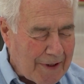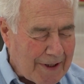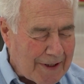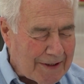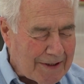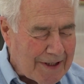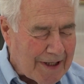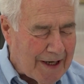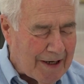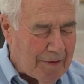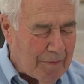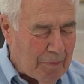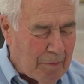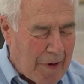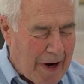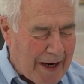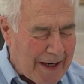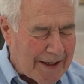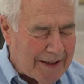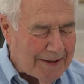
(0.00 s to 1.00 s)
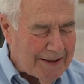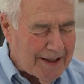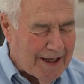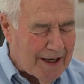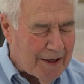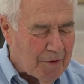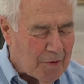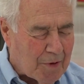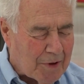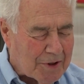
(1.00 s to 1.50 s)
the intent, my
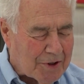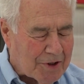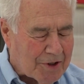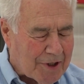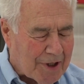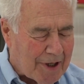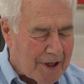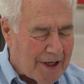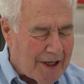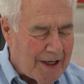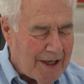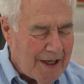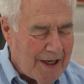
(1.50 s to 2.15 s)
intent was to